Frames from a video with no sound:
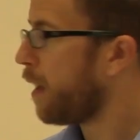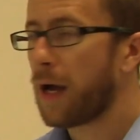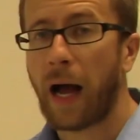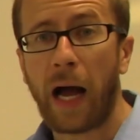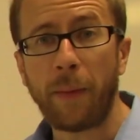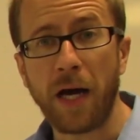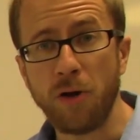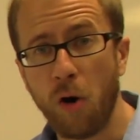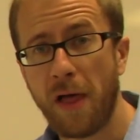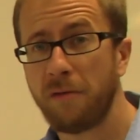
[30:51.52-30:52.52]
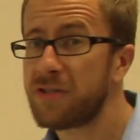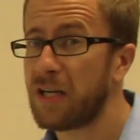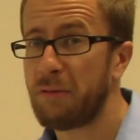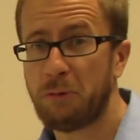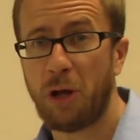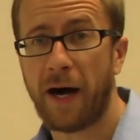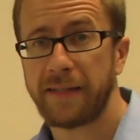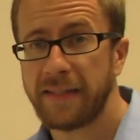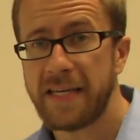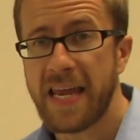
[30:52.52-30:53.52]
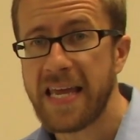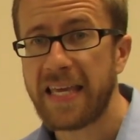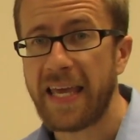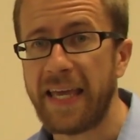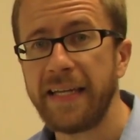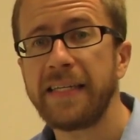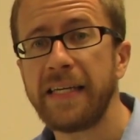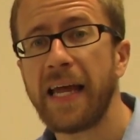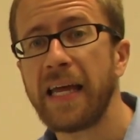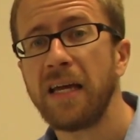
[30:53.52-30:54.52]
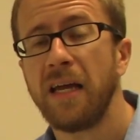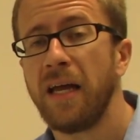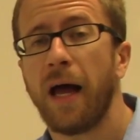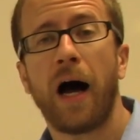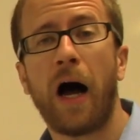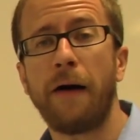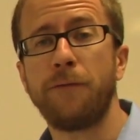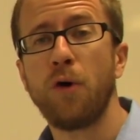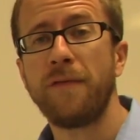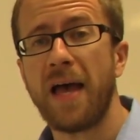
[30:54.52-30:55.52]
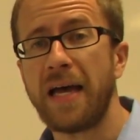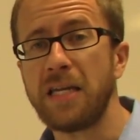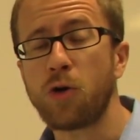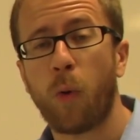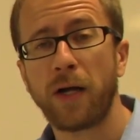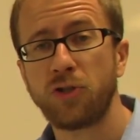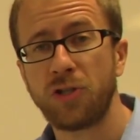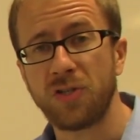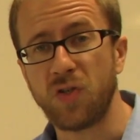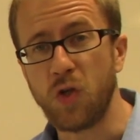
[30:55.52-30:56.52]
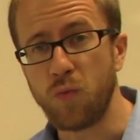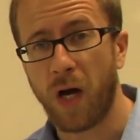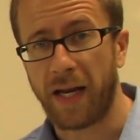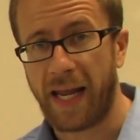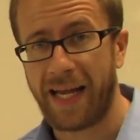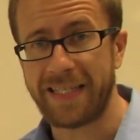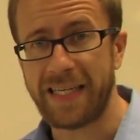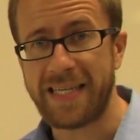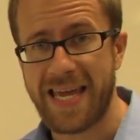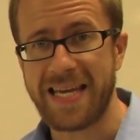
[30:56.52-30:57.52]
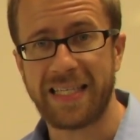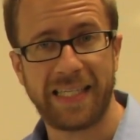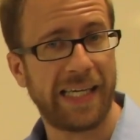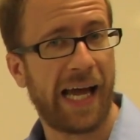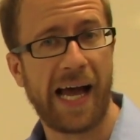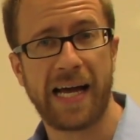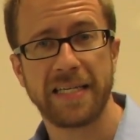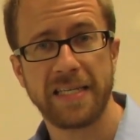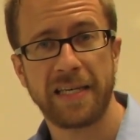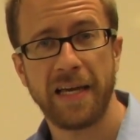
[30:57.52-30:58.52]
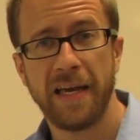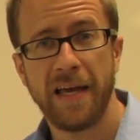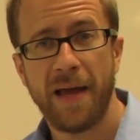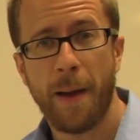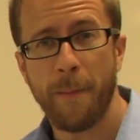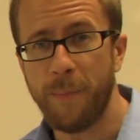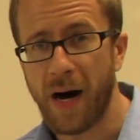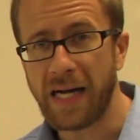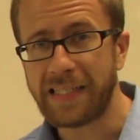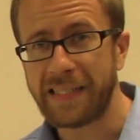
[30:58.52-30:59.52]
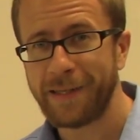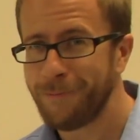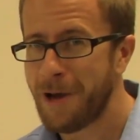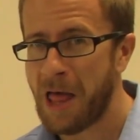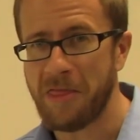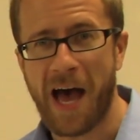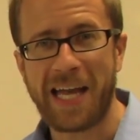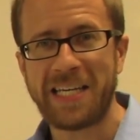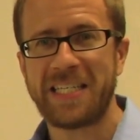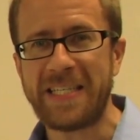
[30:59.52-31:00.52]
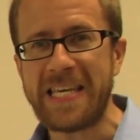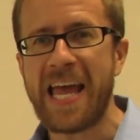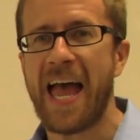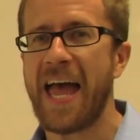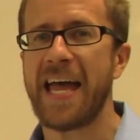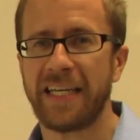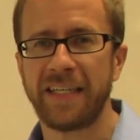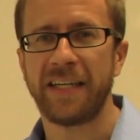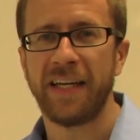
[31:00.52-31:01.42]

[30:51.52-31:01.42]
I know that was a lot to take in today. If you have any questions, do not hesitate to ask. But that is the end